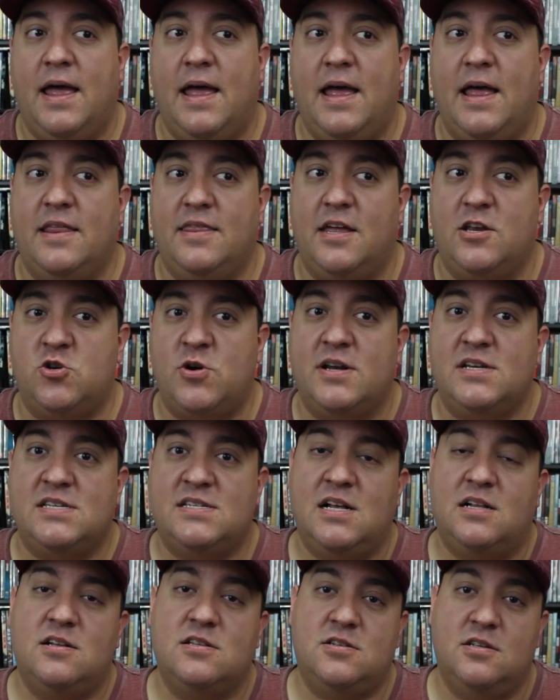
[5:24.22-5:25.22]
and they try to
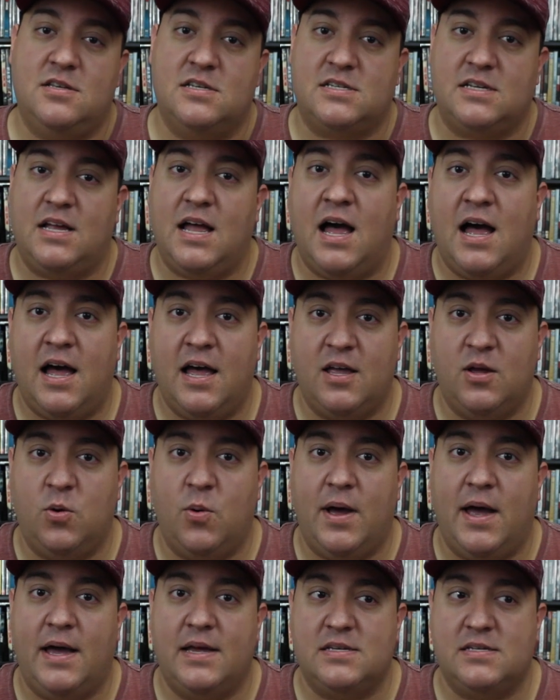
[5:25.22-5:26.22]
sell it to this guy
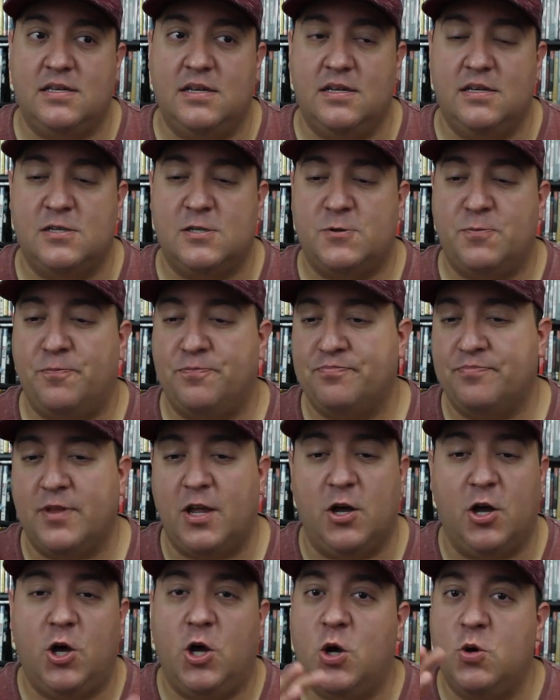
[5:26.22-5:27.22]
who has this
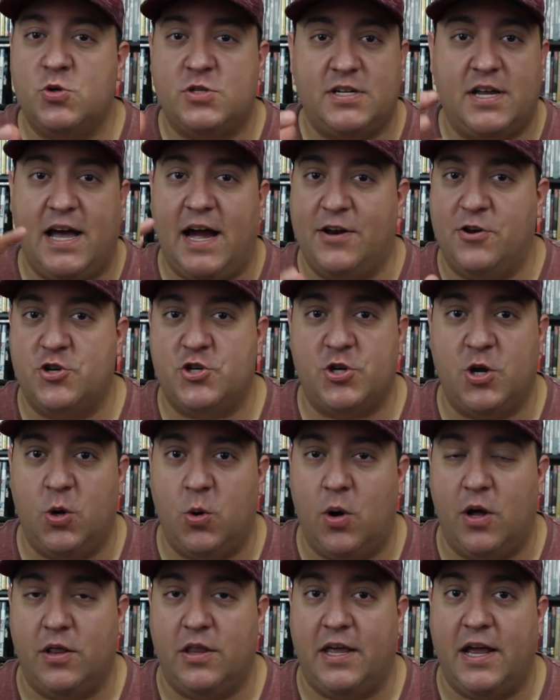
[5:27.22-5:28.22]
ghost kind of
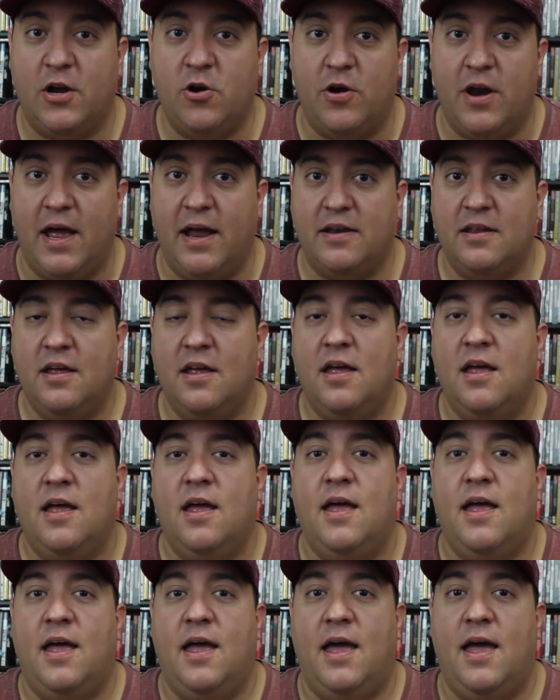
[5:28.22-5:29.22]
show on the internet,
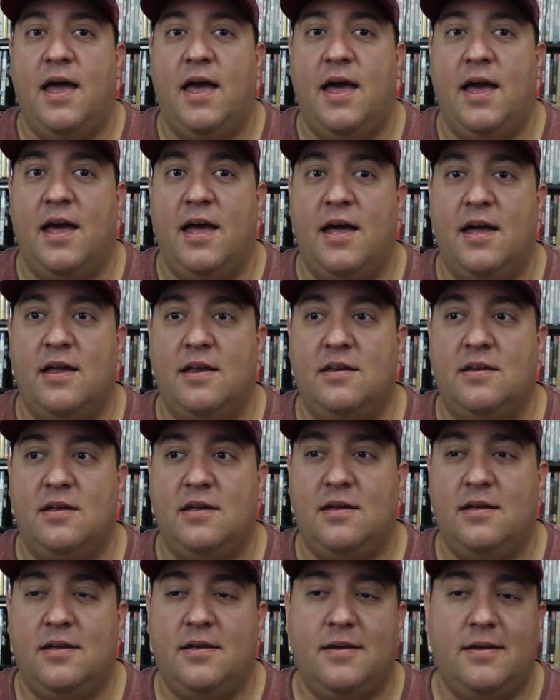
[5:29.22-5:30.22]

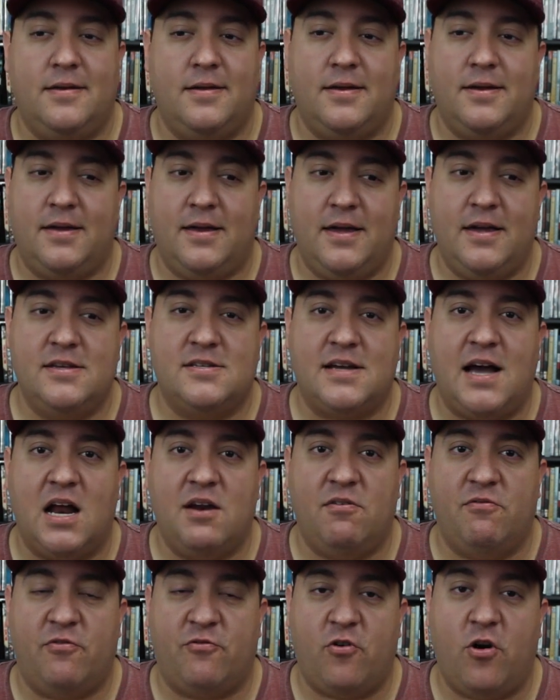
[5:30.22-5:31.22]
and he's
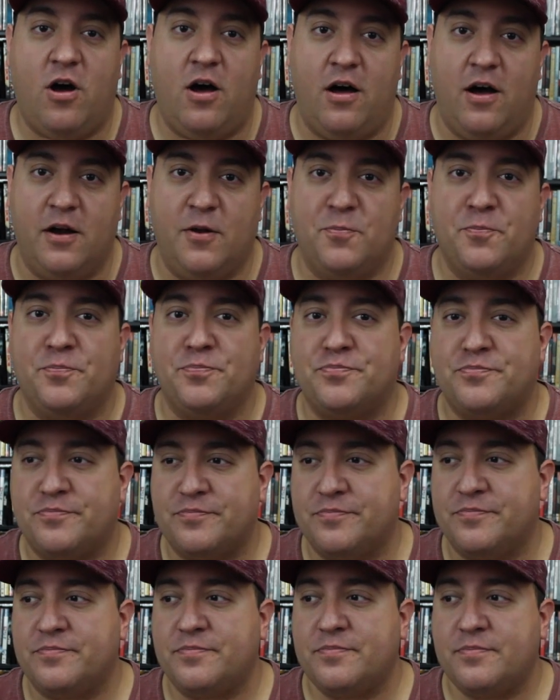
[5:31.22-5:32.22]
kind of a fraud,
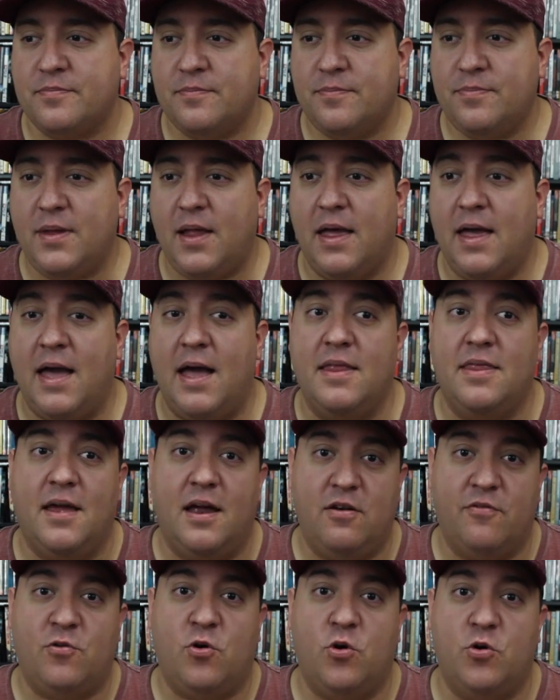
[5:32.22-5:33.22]
and
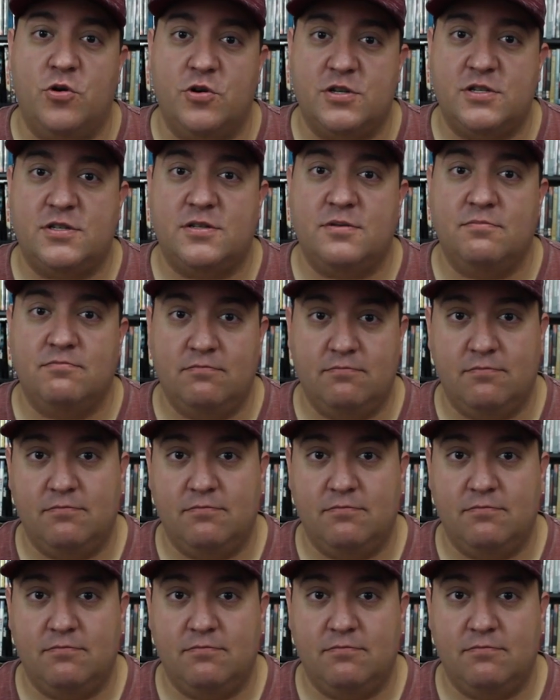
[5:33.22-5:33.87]
then, of course,